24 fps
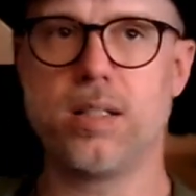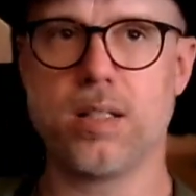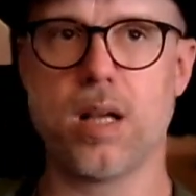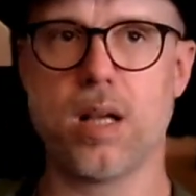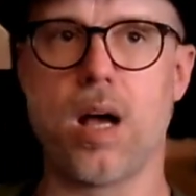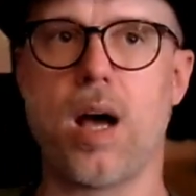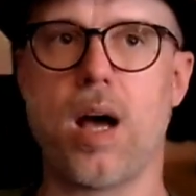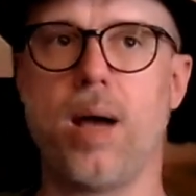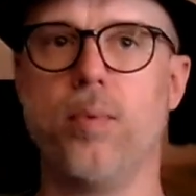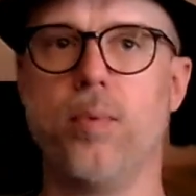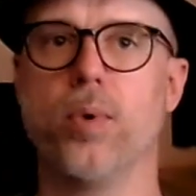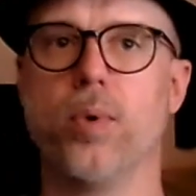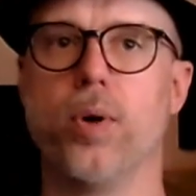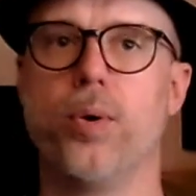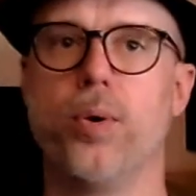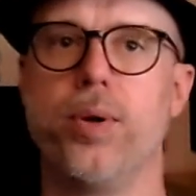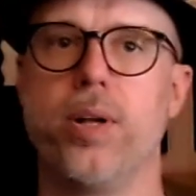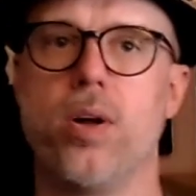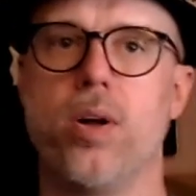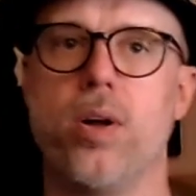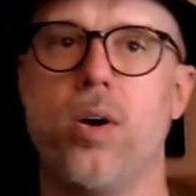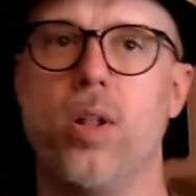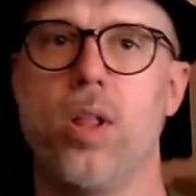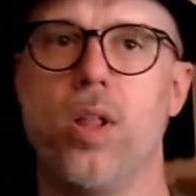I wrote
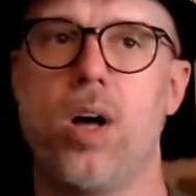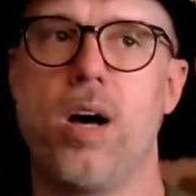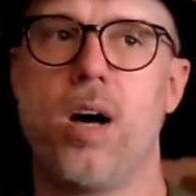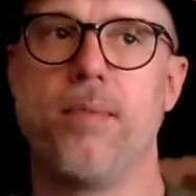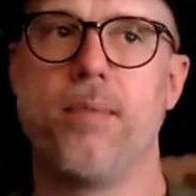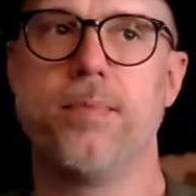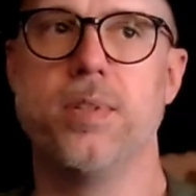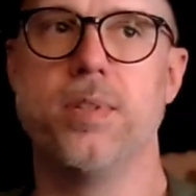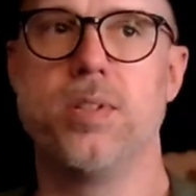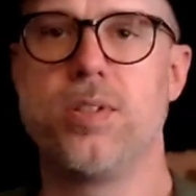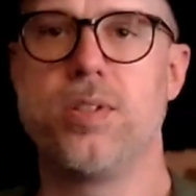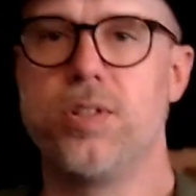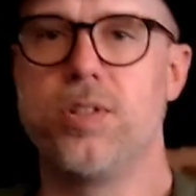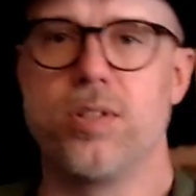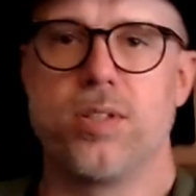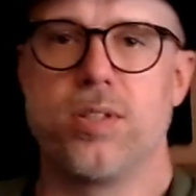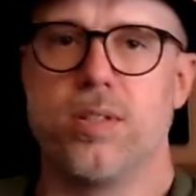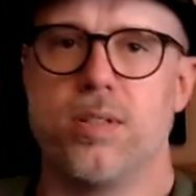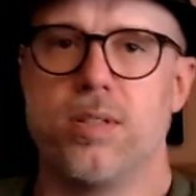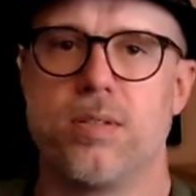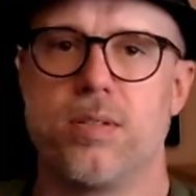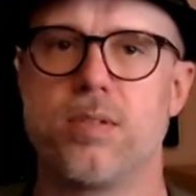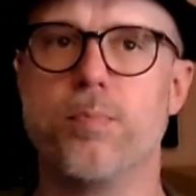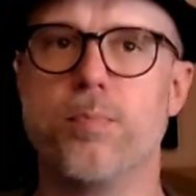it all off as just
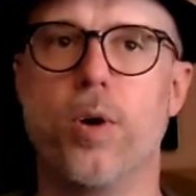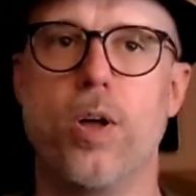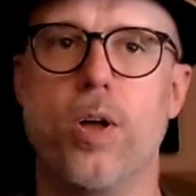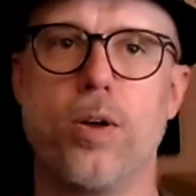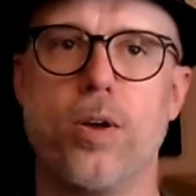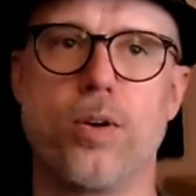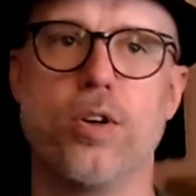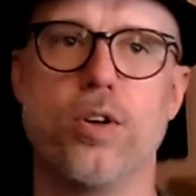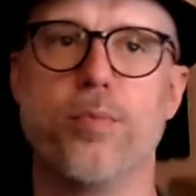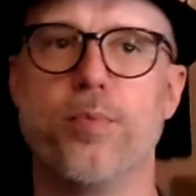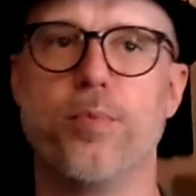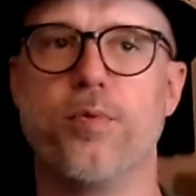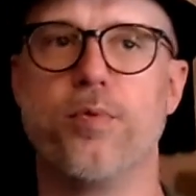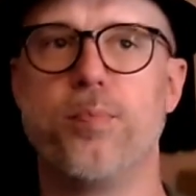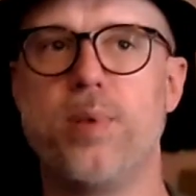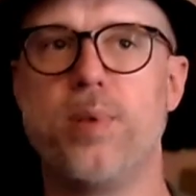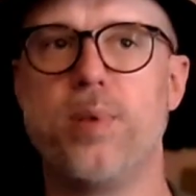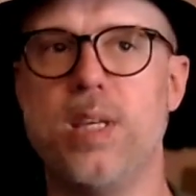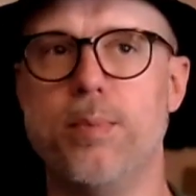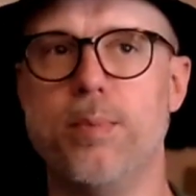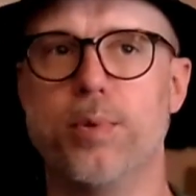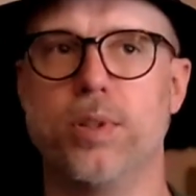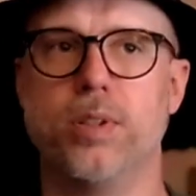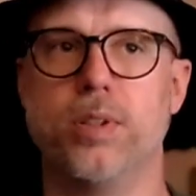a small group of
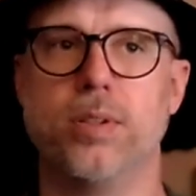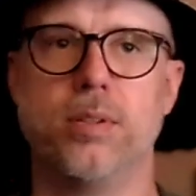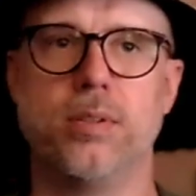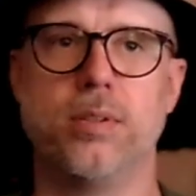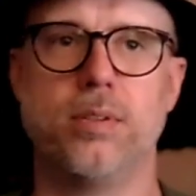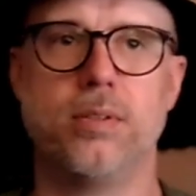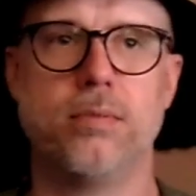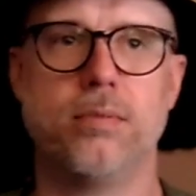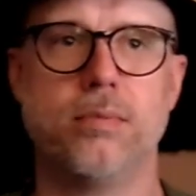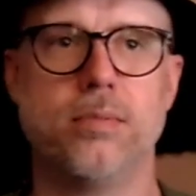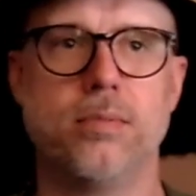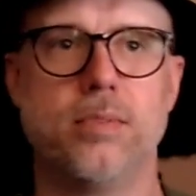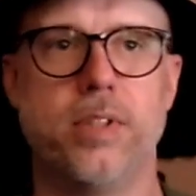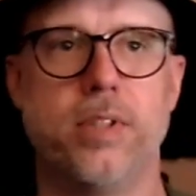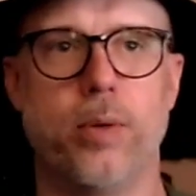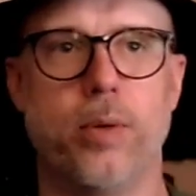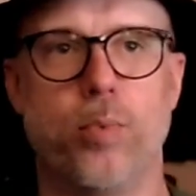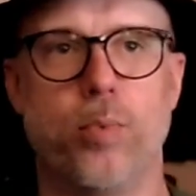people that were